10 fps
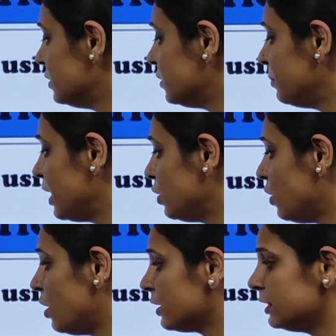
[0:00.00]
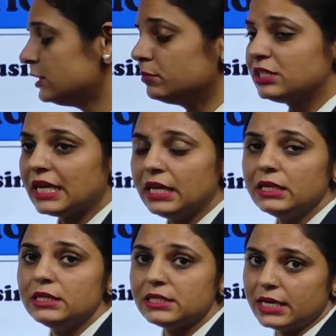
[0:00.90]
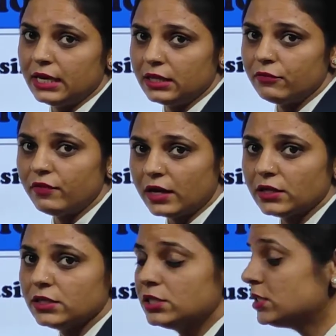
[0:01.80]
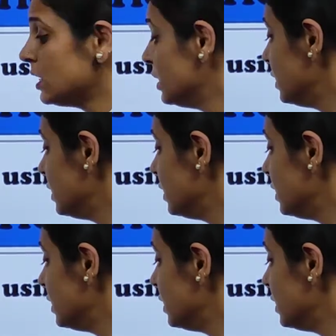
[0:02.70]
The main organism, single cell, the fungus,